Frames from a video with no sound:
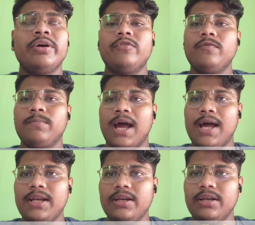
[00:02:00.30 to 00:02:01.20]
you have to
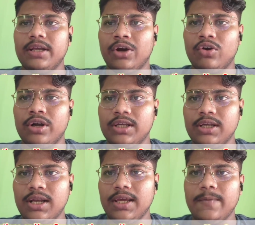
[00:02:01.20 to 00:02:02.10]
plan
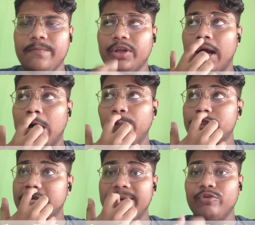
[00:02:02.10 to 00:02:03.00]
accordingly, like how
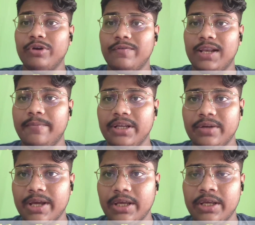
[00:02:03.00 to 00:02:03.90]
much time you have left
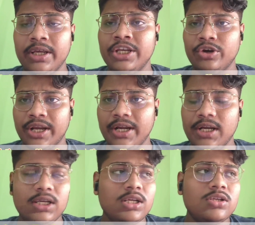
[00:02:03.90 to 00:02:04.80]
in your hand.